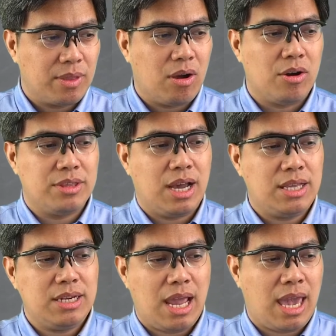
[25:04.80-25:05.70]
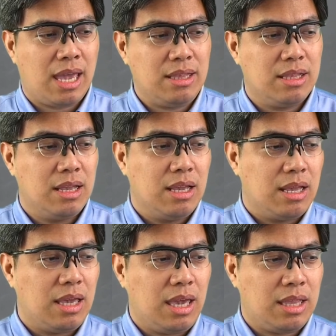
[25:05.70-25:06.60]
on the other hand,
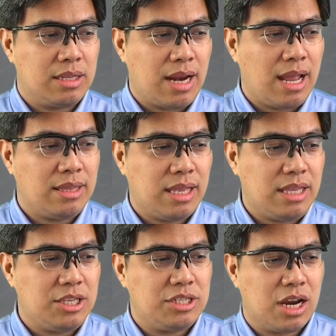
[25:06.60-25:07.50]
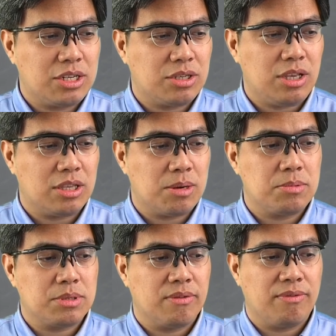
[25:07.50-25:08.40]
it granted injunction in
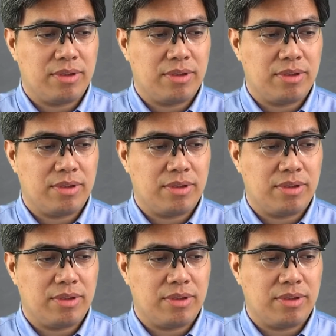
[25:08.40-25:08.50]
terms of